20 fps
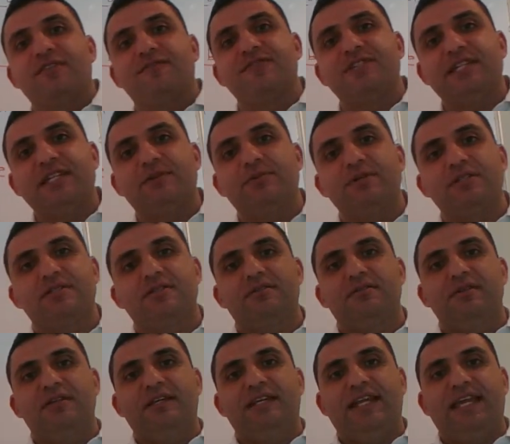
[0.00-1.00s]
sequence,
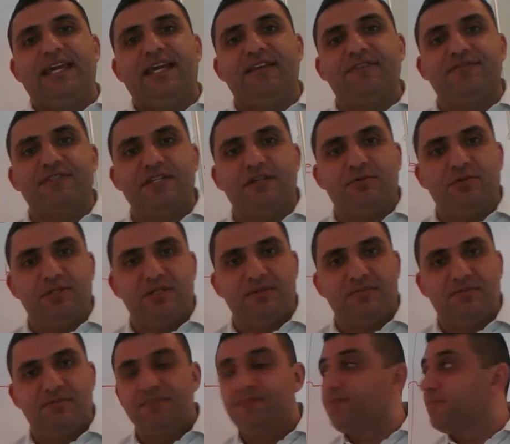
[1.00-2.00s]
negative sequence.
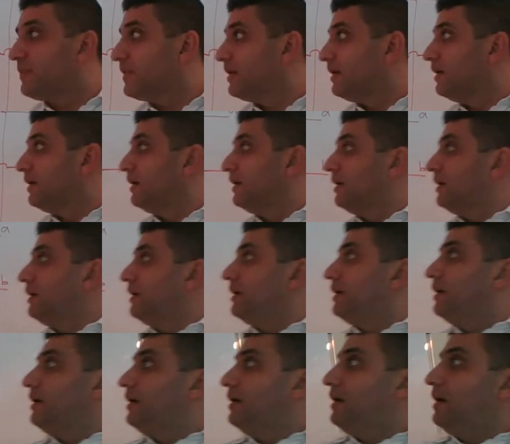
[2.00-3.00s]

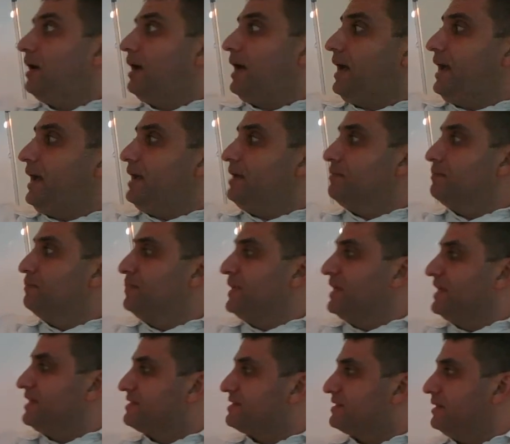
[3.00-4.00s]
A, B,
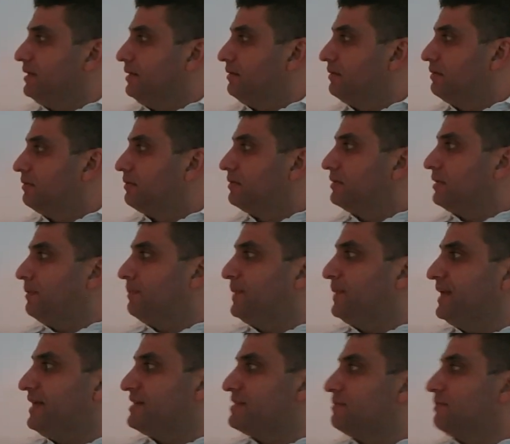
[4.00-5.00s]
C. The B
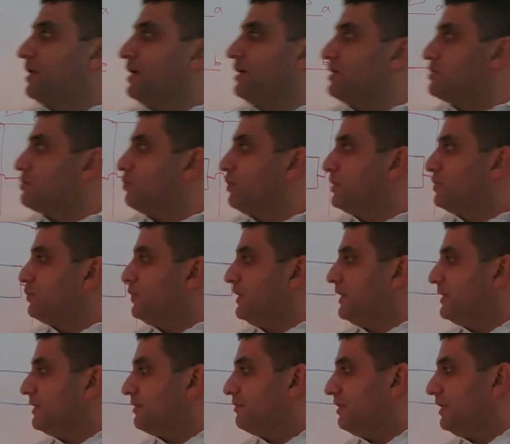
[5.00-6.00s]
is minus 120
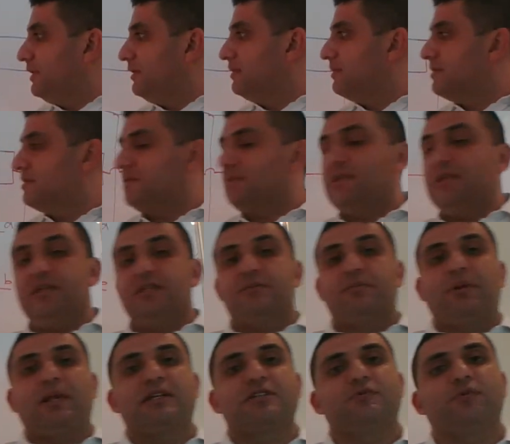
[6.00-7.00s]
degree, C is
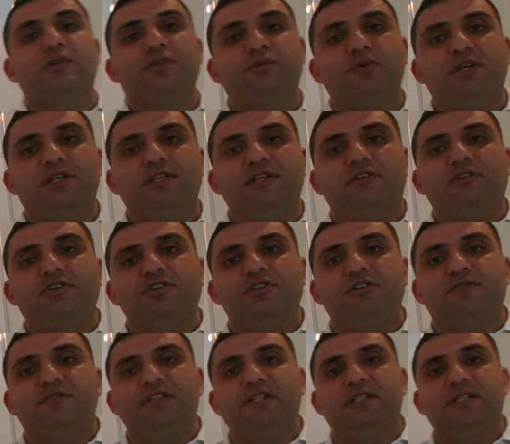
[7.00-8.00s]
plus 120 degree
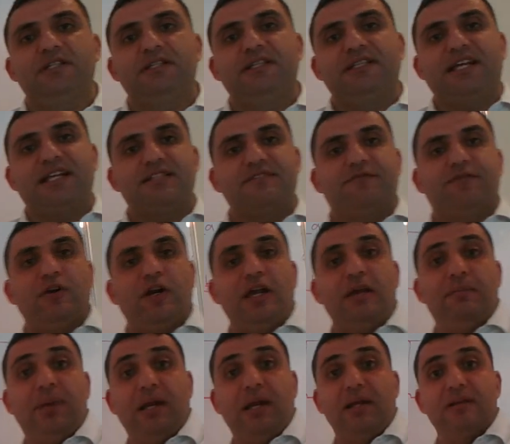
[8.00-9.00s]
shifted. That's for a
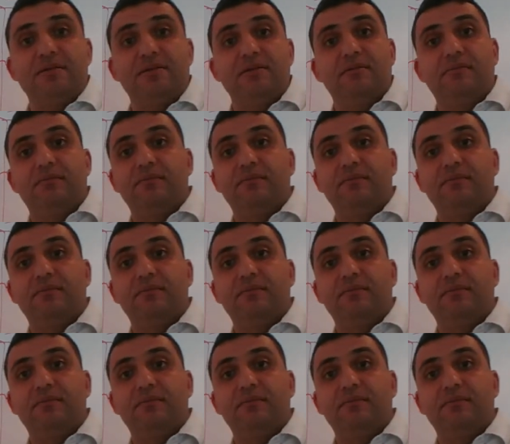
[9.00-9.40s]
balanced